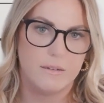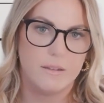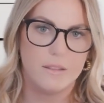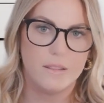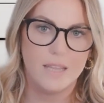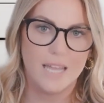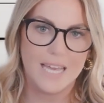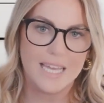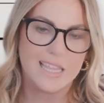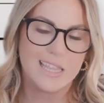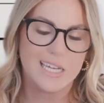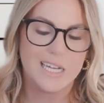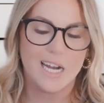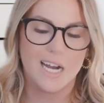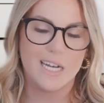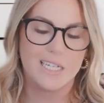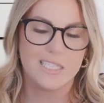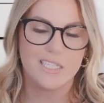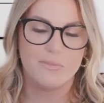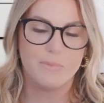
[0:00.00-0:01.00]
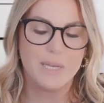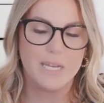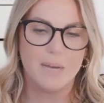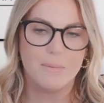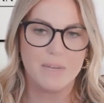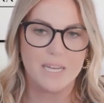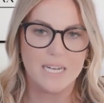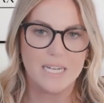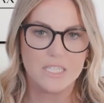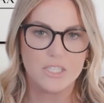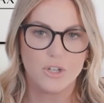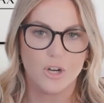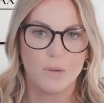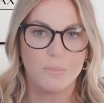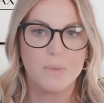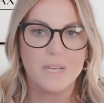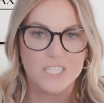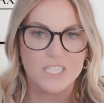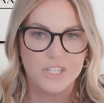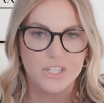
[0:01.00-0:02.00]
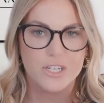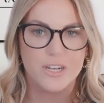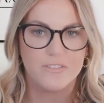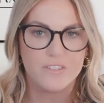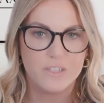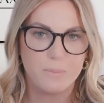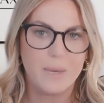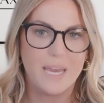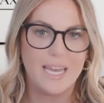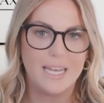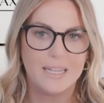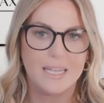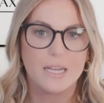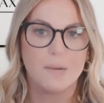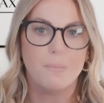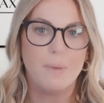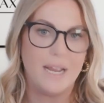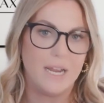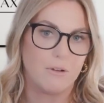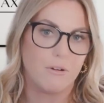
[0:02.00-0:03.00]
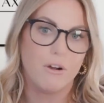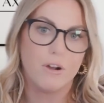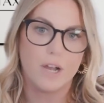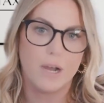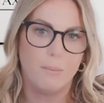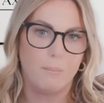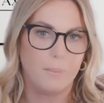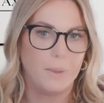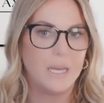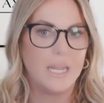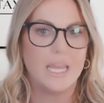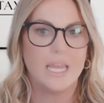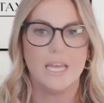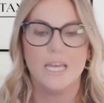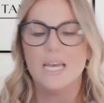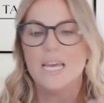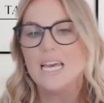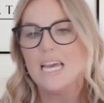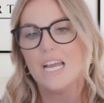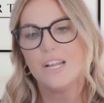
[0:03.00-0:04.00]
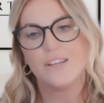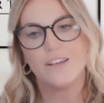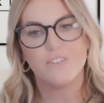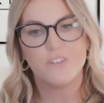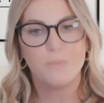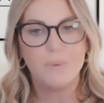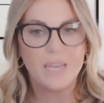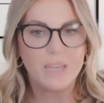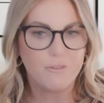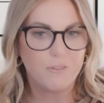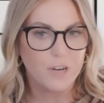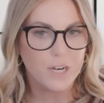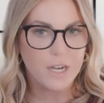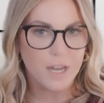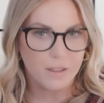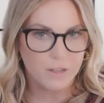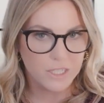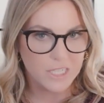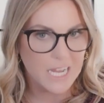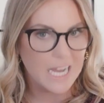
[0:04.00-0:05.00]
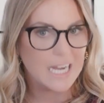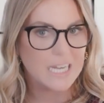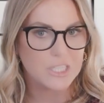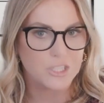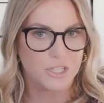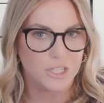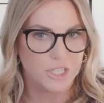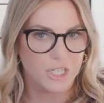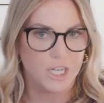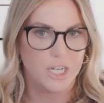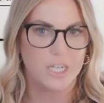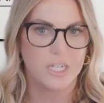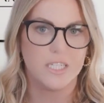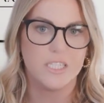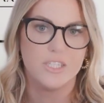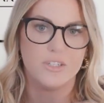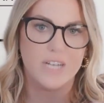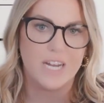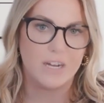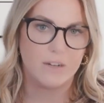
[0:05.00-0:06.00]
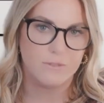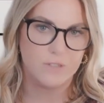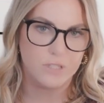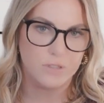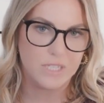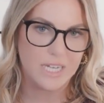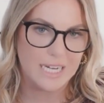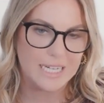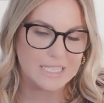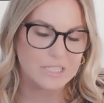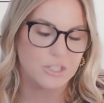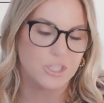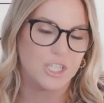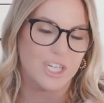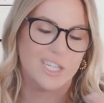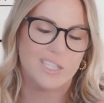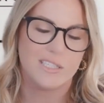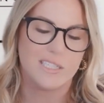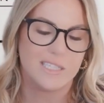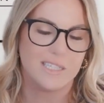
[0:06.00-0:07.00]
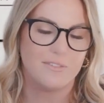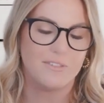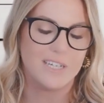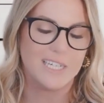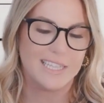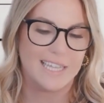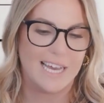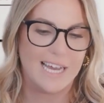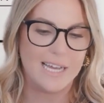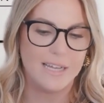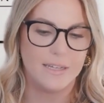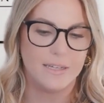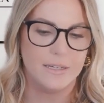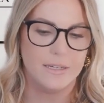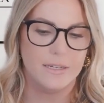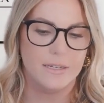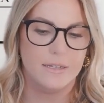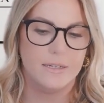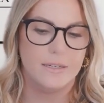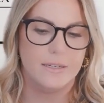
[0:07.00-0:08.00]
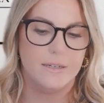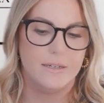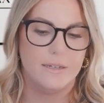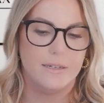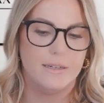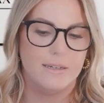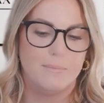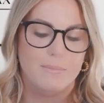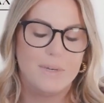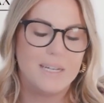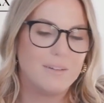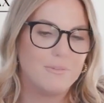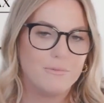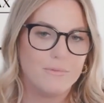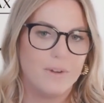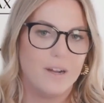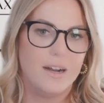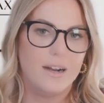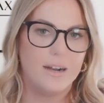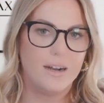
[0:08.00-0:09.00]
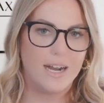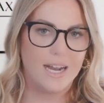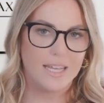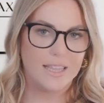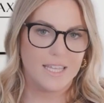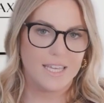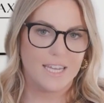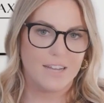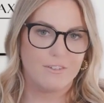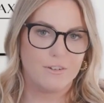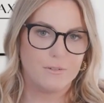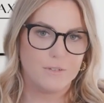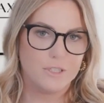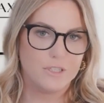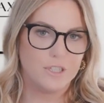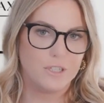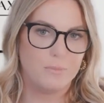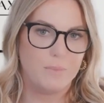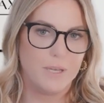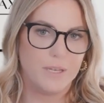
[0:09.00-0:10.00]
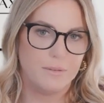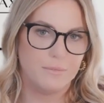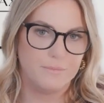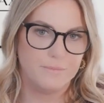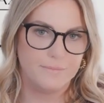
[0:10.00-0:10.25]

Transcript: like the cost of becoming an S corp because you have to pay like a payroll company and you have to pay for another tax return because you now have two tax returns, stuff like that. But I think everyone should be.